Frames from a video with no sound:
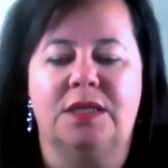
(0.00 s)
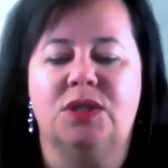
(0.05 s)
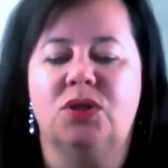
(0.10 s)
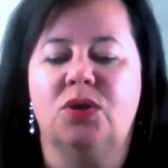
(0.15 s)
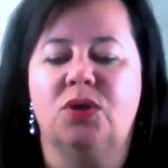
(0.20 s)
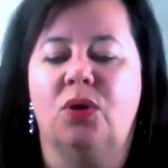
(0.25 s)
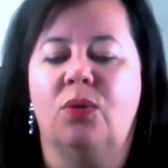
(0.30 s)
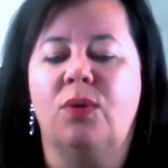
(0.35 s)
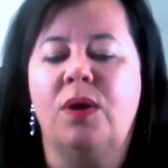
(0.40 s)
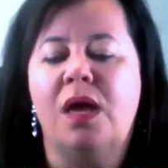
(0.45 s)

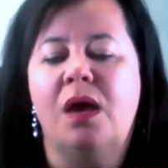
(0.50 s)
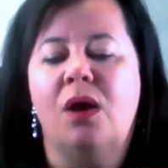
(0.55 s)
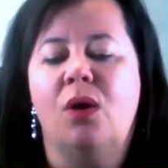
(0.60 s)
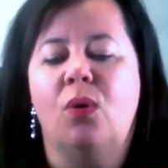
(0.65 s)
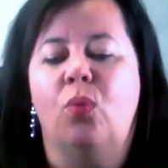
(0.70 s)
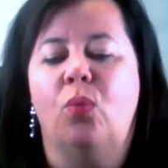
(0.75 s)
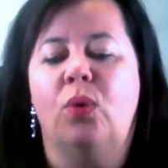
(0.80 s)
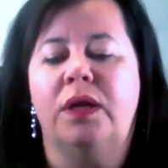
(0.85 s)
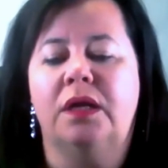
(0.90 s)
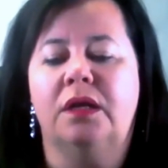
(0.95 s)
So
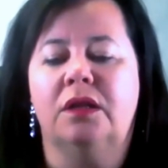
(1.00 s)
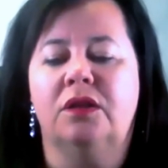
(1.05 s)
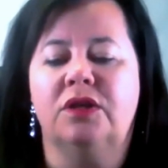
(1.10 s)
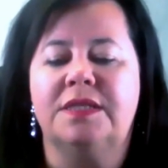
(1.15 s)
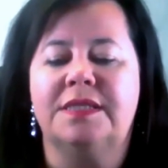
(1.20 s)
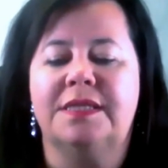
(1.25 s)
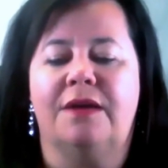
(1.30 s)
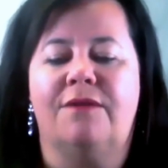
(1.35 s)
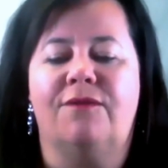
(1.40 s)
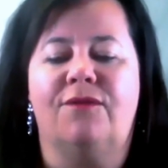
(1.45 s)
what it
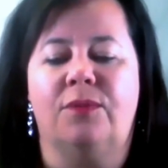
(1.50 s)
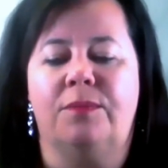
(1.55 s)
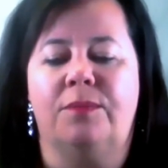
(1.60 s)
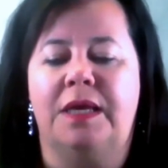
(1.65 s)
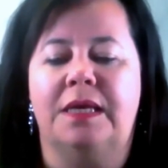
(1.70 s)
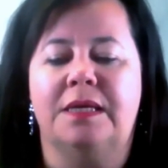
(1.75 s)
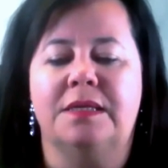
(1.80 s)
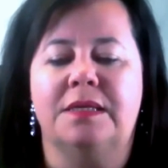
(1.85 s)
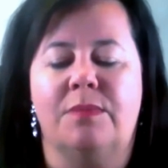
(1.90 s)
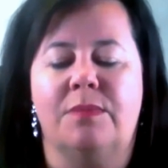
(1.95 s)
looks like for
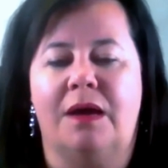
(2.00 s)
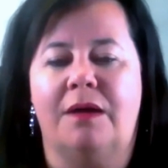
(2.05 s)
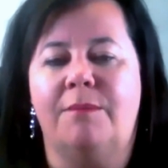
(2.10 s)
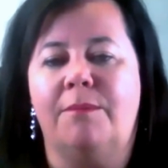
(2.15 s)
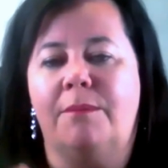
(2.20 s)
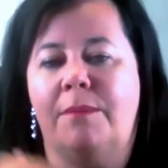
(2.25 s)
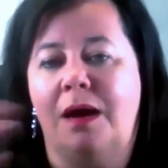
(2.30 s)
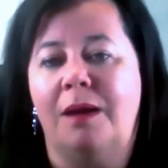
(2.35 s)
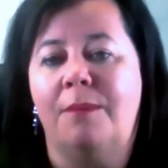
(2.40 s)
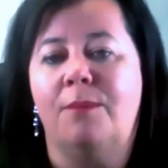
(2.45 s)
me is
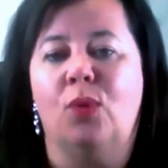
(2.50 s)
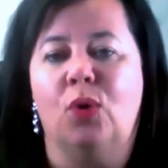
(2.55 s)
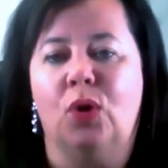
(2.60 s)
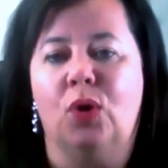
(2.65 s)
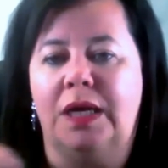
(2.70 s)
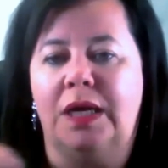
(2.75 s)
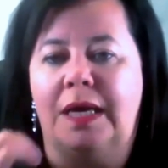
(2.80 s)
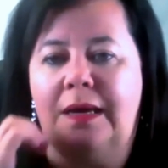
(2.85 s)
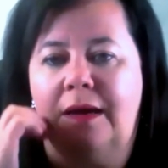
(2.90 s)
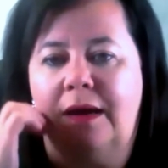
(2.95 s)
my
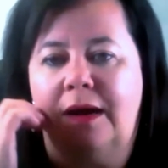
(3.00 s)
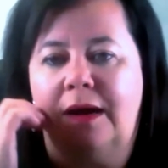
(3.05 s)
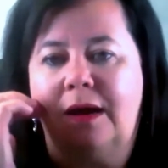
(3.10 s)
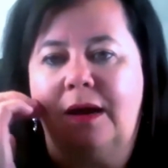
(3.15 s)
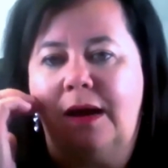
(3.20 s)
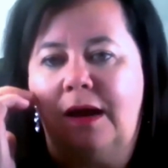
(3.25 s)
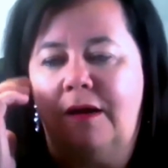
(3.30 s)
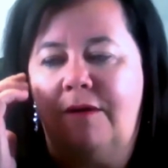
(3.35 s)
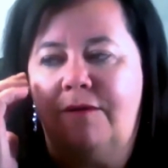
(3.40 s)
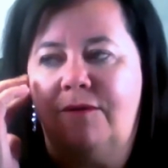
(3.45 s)
morning,
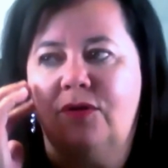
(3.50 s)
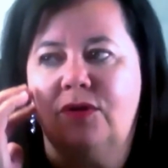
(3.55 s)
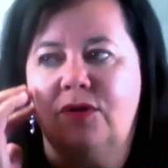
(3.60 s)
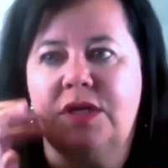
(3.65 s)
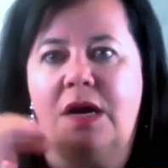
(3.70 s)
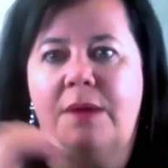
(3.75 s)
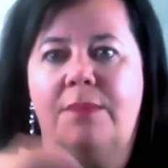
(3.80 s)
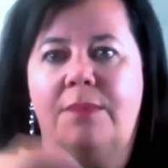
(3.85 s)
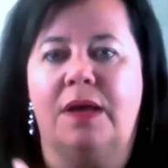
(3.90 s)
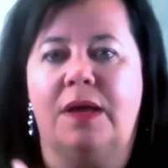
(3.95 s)
first
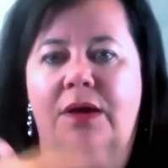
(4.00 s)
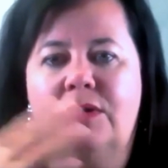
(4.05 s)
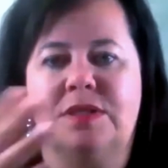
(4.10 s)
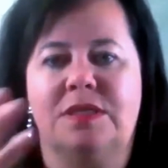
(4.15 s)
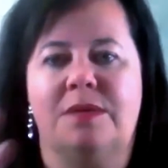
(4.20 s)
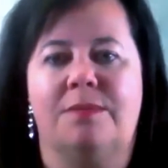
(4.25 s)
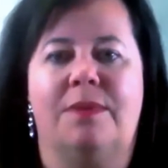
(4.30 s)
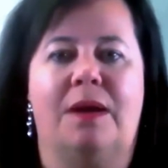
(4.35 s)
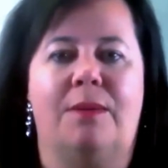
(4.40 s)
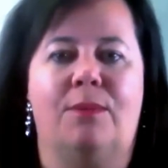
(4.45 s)
couple
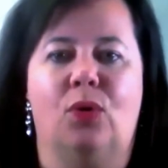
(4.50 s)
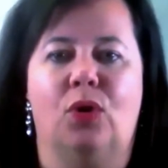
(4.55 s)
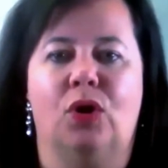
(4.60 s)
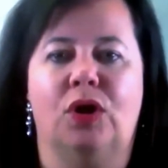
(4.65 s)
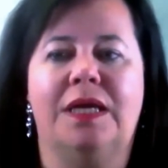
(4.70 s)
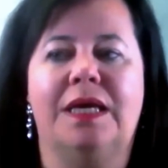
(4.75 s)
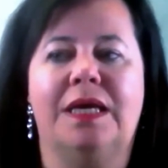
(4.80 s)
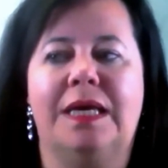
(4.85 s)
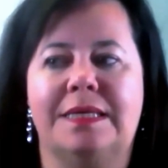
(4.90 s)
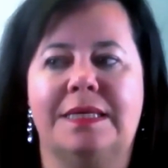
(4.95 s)
hours of my
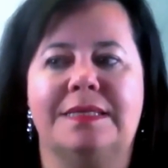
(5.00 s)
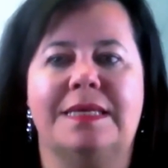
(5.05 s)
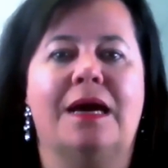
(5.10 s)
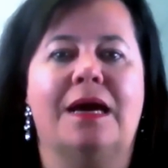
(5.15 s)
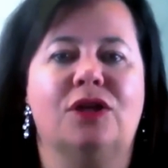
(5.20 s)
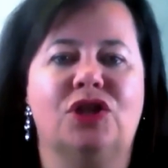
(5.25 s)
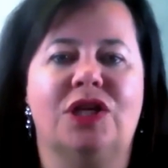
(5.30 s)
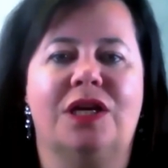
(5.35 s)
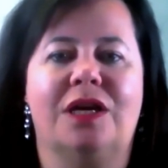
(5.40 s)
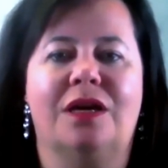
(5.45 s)
morning is
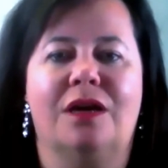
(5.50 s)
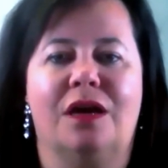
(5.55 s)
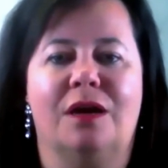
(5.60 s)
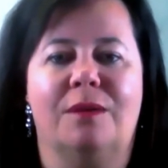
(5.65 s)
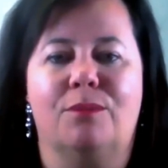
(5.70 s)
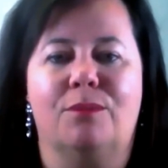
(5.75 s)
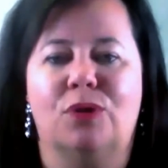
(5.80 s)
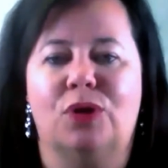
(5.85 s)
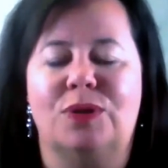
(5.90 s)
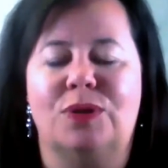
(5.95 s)
actually
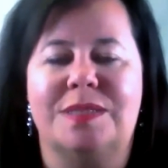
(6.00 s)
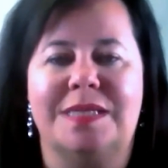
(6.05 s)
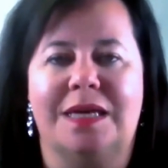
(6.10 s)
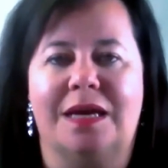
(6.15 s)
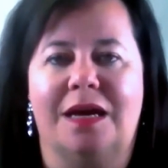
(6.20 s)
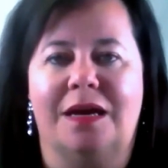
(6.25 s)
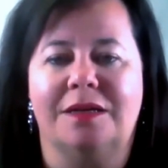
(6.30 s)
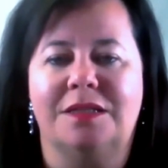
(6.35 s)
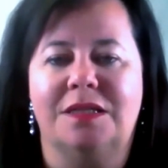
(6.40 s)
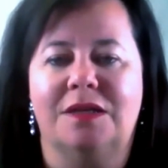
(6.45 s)
income
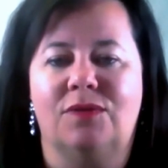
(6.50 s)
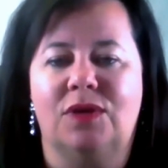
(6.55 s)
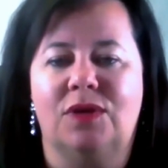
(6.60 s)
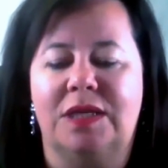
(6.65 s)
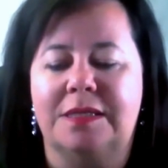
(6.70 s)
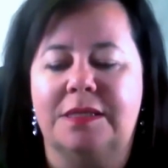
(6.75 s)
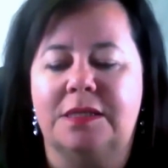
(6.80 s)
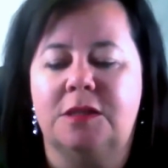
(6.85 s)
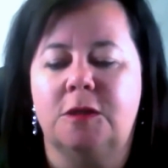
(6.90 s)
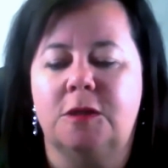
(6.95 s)
producing
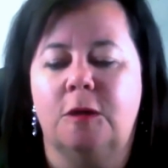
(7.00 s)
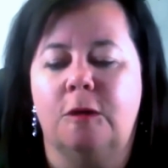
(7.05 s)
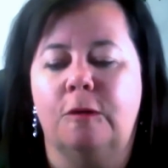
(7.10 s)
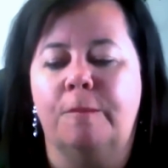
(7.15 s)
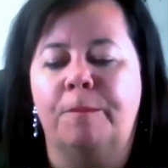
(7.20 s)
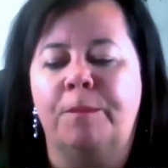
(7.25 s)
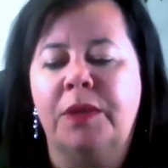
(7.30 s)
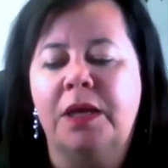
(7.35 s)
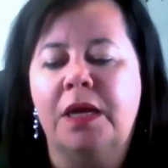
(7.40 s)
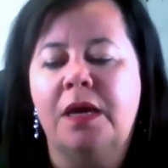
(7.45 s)
activities.
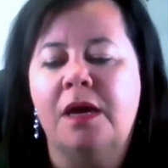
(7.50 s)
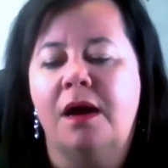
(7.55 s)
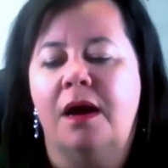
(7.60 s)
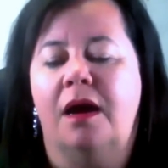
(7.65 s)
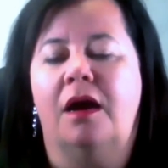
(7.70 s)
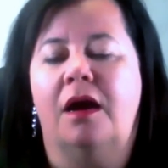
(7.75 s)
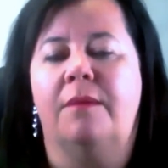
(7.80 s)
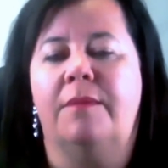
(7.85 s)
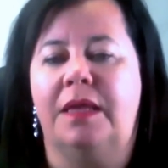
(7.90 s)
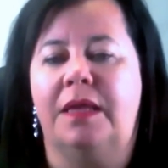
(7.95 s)
So
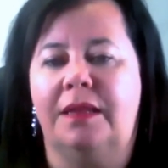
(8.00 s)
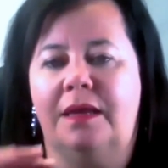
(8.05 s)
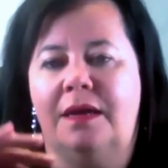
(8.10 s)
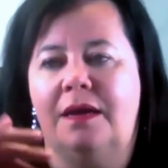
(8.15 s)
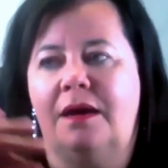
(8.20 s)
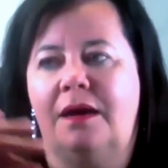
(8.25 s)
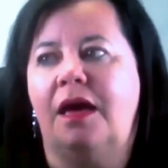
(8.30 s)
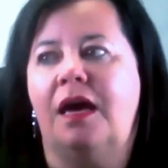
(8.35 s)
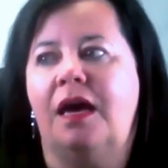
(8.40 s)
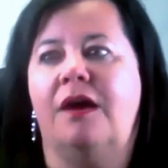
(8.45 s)
and then
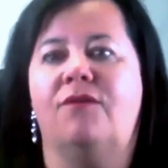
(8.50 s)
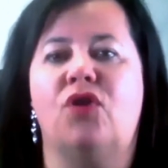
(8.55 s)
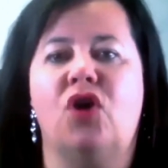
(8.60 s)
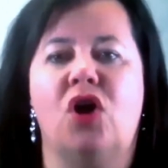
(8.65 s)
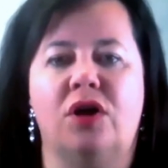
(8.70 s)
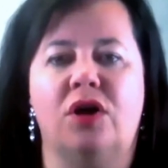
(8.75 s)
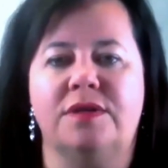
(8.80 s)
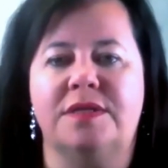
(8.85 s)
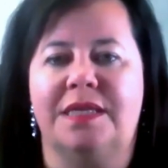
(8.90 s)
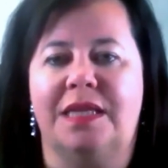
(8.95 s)
I have
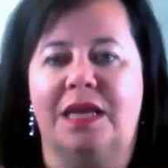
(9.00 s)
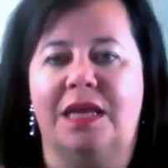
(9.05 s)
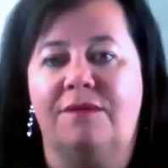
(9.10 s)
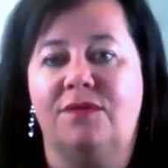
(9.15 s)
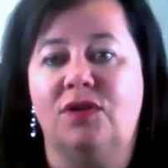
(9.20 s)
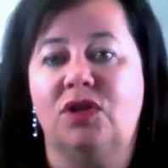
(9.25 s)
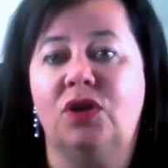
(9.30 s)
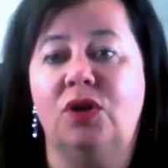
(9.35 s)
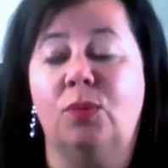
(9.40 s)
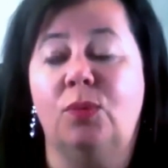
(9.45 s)
calls in the
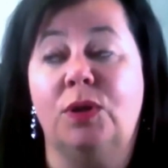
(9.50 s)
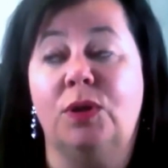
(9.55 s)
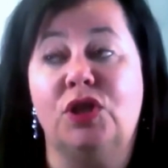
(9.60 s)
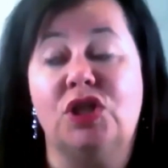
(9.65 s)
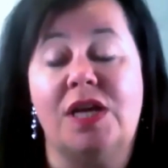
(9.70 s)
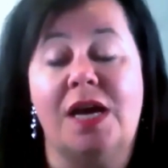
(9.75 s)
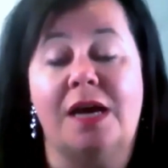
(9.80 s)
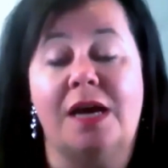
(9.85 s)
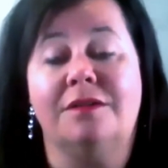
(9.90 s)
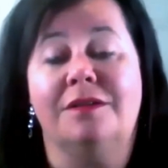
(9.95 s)
afternoon, which
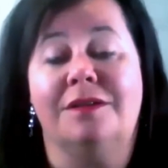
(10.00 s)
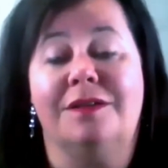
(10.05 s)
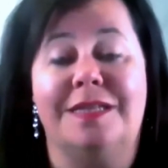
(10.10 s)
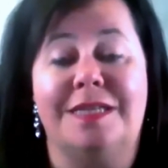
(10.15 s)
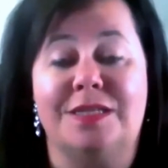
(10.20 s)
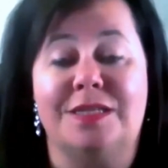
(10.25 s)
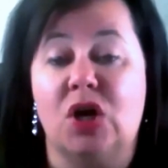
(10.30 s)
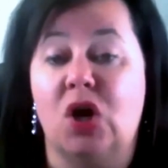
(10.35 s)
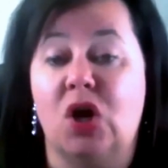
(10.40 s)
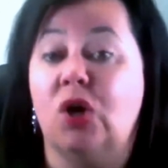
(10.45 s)
technically
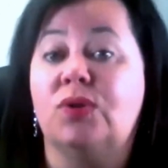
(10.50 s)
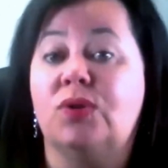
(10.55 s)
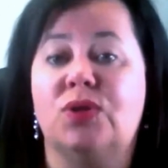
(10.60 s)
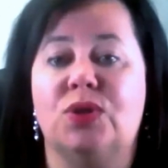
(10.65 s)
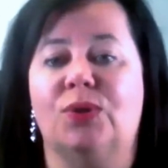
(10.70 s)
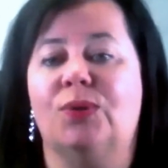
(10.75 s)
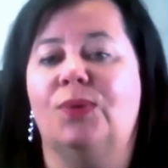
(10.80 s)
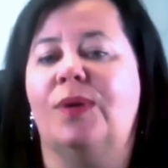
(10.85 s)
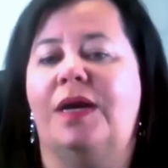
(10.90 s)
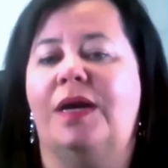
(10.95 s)
is
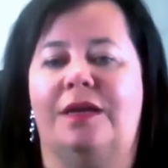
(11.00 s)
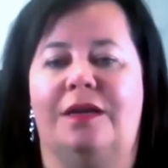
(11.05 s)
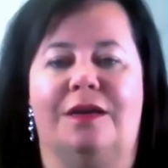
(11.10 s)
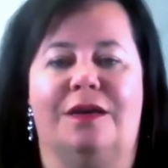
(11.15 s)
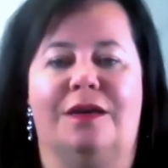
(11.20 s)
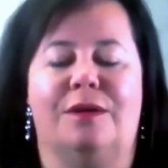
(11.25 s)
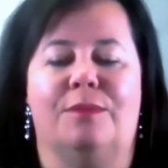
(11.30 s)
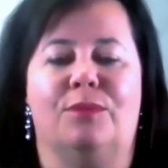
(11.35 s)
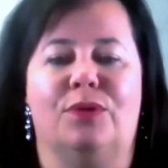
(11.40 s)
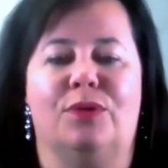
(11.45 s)
also an
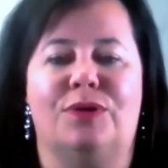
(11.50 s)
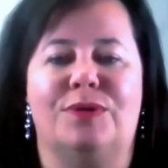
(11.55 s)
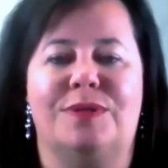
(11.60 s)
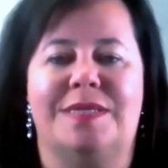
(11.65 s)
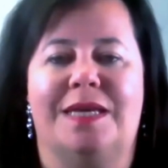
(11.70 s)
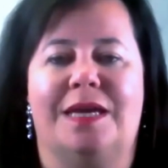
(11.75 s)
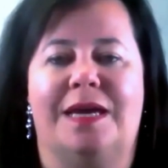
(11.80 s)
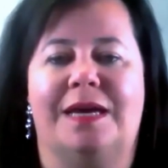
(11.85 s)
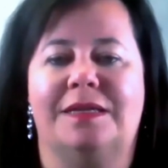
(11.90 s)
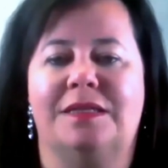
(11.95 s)
income
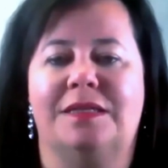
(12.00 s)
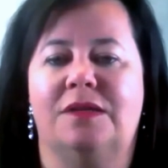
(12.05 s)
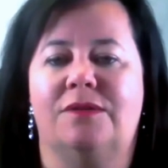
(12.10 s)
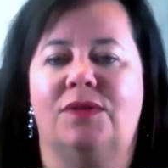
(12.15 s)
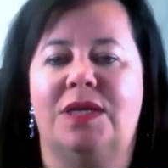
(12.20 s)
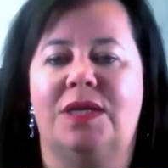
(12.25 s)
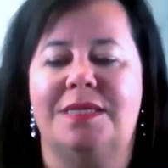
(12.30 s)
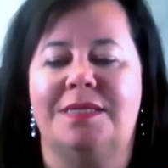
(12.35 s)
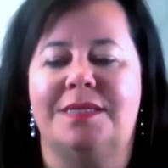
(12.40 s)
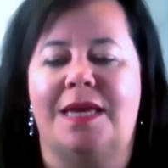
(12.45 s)
producing
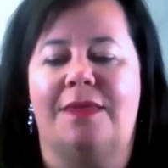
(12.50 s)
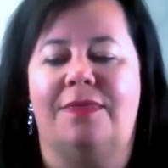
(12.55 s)
activities.